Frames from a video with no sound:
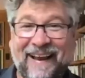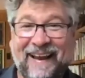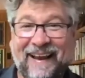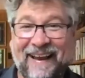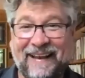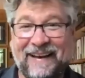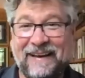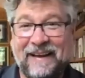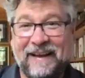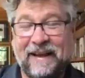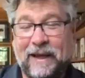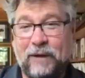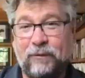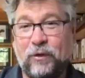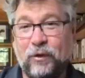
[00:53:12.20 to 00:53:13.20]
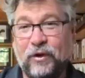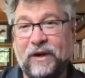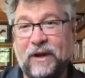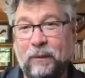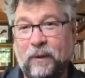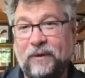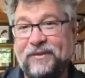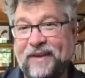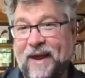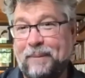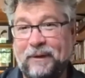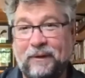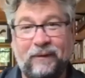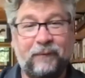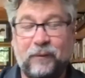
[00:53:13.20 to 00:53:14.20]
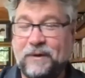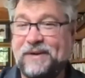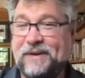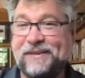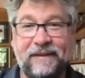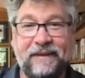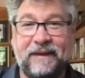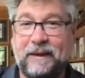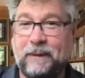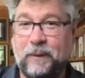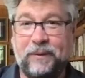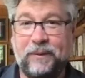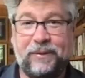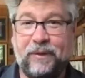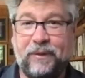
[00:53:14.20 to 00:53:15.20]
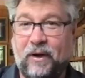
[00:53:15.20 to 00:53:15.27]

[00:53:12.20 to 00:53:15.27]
And if you look at what's happened recently with the